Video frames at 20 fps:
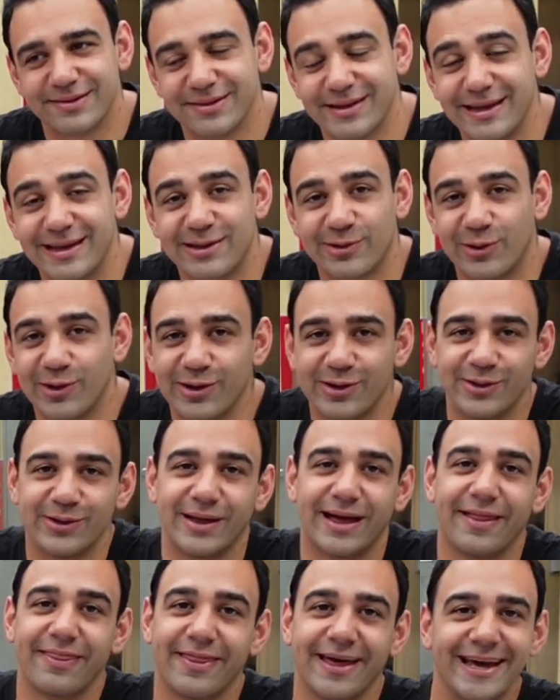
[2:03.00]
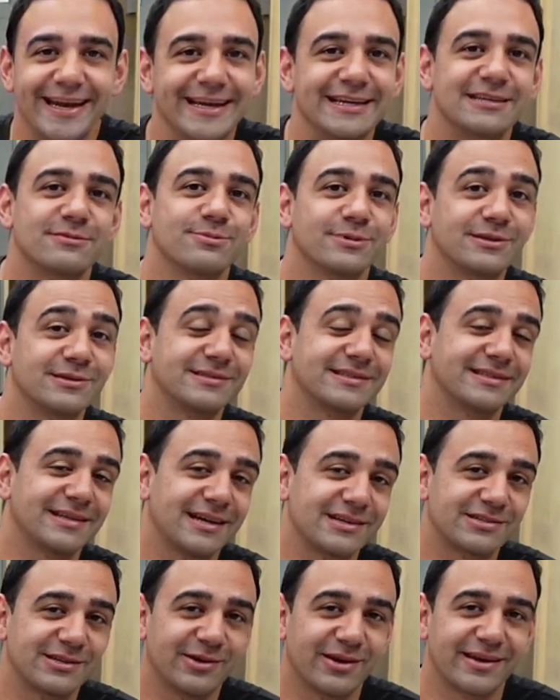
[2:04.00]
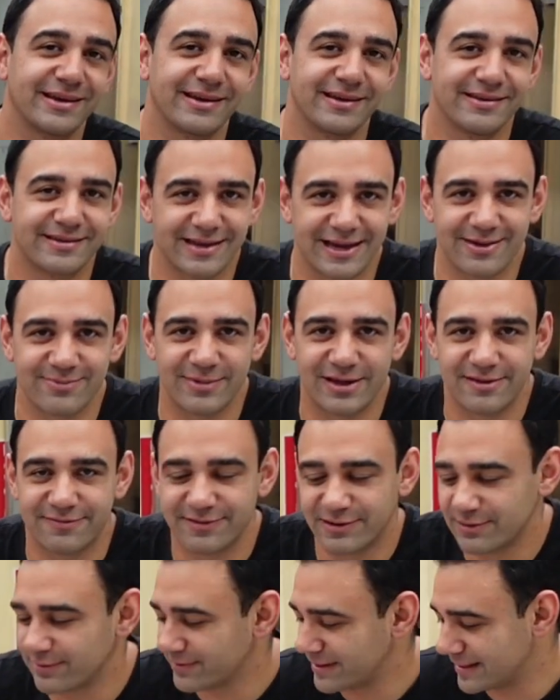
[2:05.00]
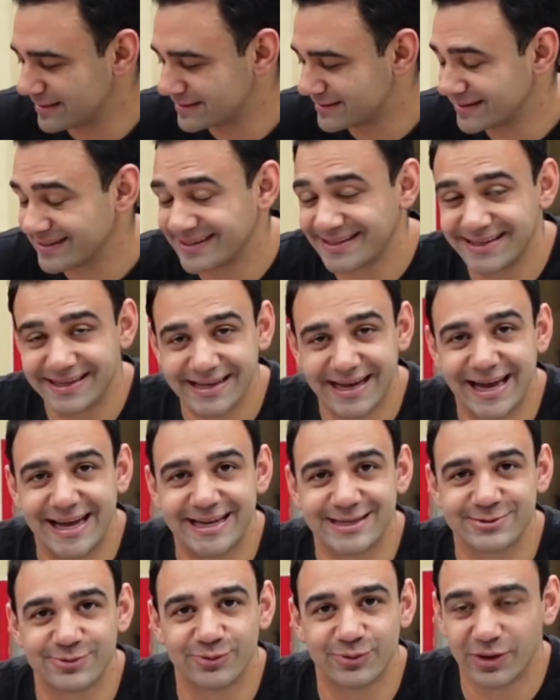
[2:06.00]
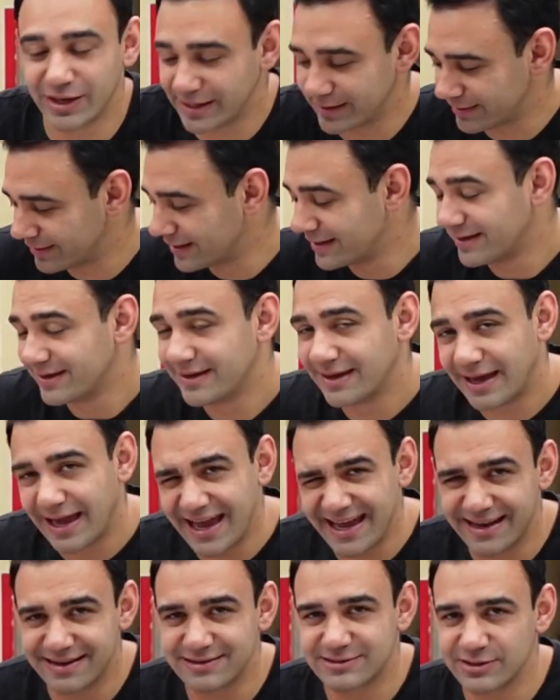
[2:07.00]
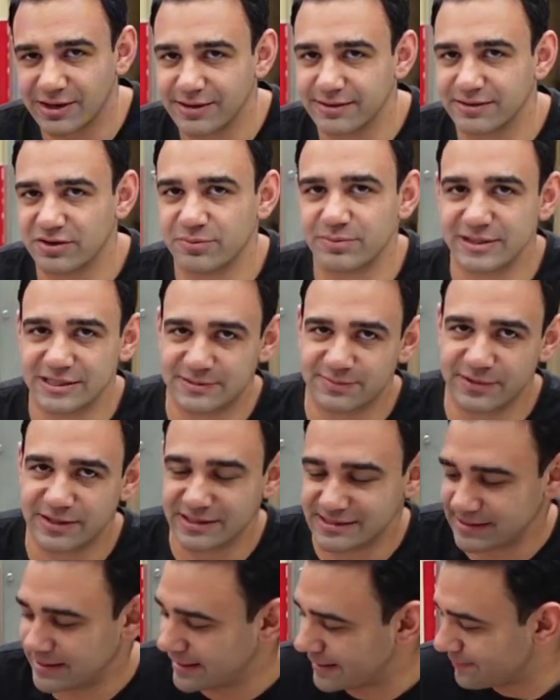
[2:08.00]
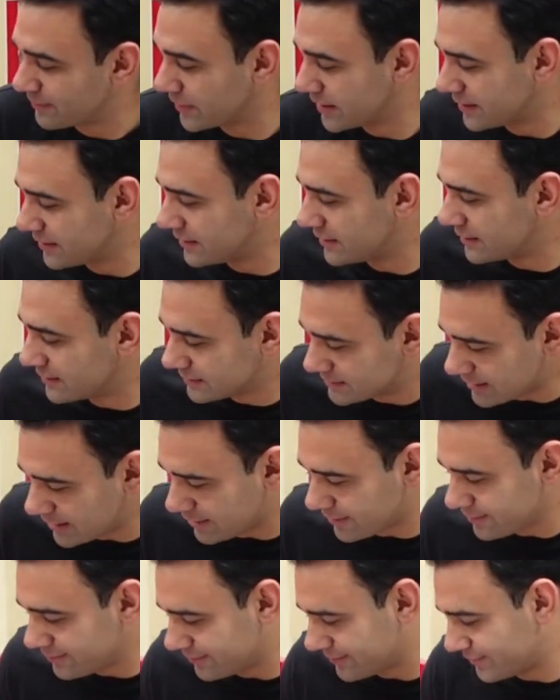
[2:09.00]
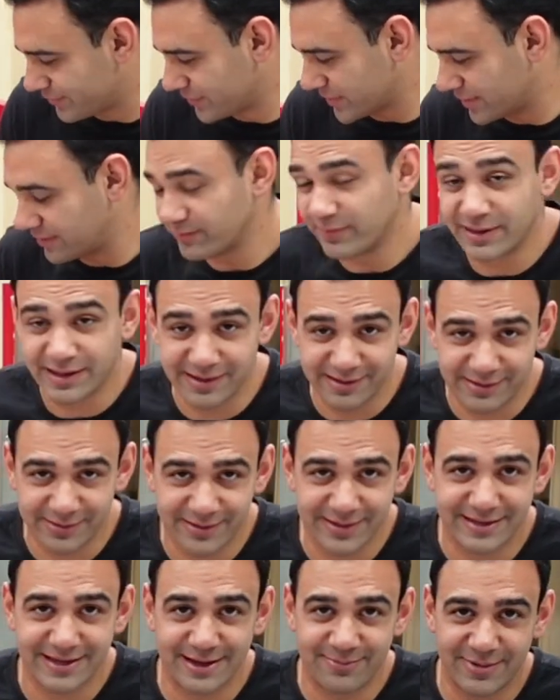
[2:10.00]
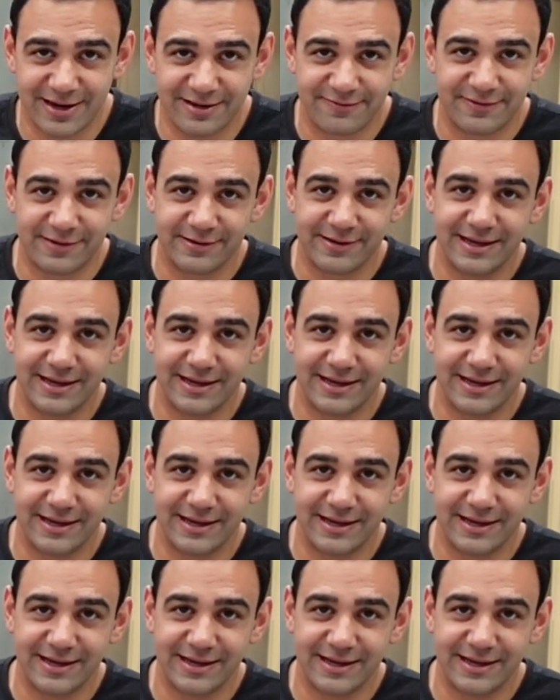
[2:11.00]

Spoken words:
leaked oil, and that is because it's actually got an intake manifold gasket leak as well. And it's got a little miss because of that. So, if we're going to do intake manifold